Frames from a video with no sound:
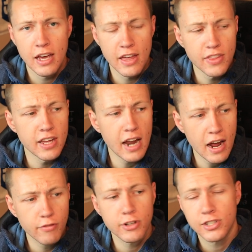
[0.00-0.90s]
and then
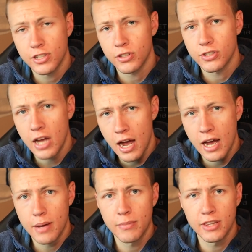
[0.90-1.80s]
every single
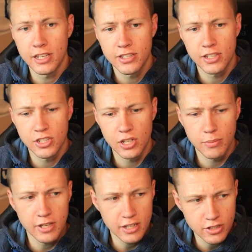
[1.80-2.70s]
time the
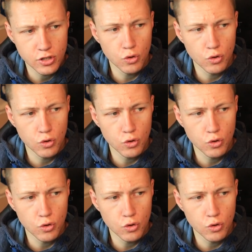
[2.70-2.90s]
system is